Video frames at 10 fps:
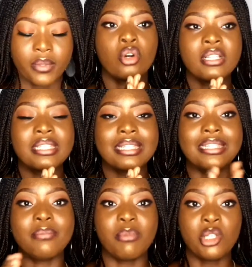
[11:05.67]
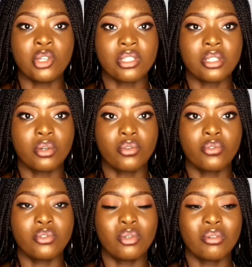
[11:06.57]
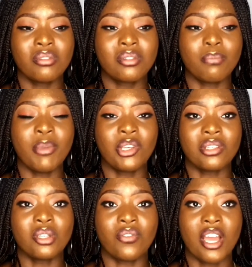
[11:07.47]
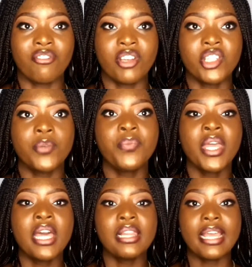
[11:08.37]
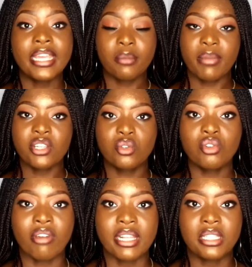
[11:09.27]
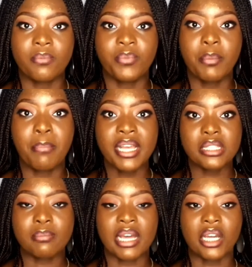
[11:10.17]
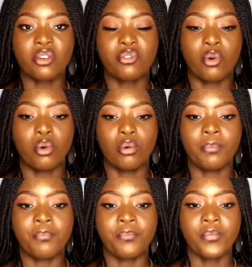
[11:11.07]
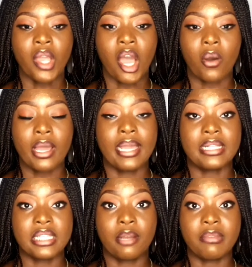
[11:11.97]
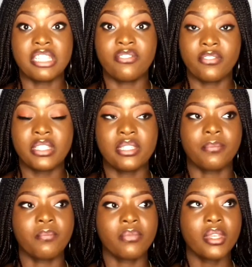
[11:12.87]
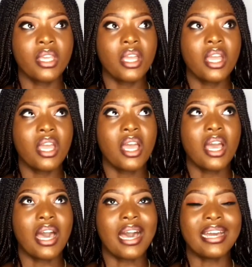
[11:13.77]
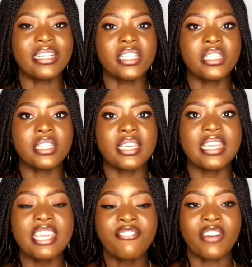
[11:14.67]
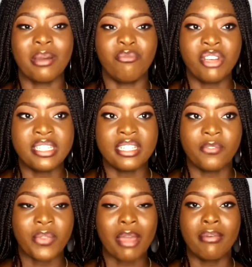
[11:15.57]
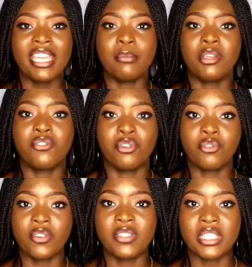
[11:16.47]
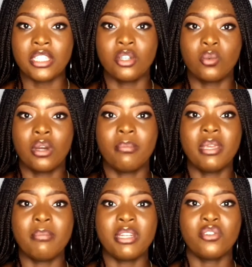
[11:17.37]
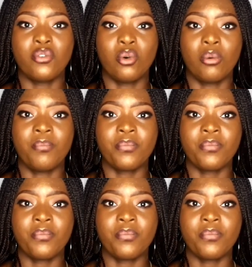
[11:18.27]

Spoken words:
not limit yourself. Don't make yourself average. Like in my school, right, the pass mark for our exam is 50. And if I'm reading, am I aiming for 50 or I'm aiming for